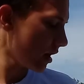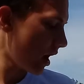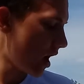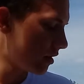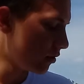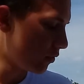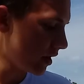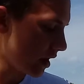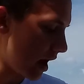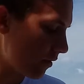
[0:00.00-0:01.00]
And the
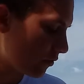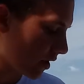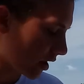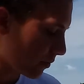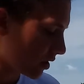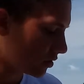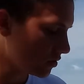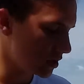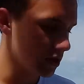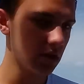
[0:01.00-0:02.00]
rig I would recommend
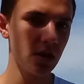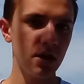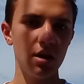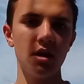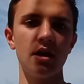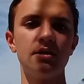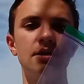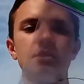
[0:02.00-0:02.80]
using is this